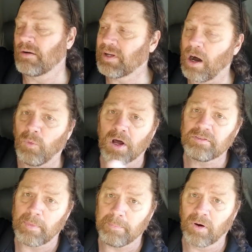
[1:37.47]
I've got one
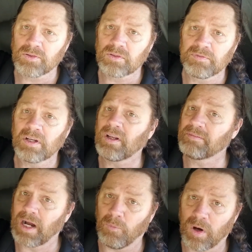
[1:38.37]
for my personal vehicle. I've
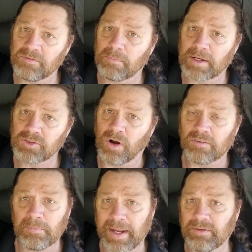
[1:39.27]
got one for my truck,
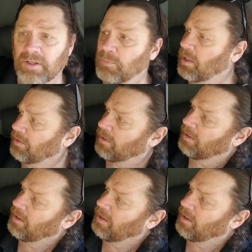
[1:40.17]
for my 18-wheeler.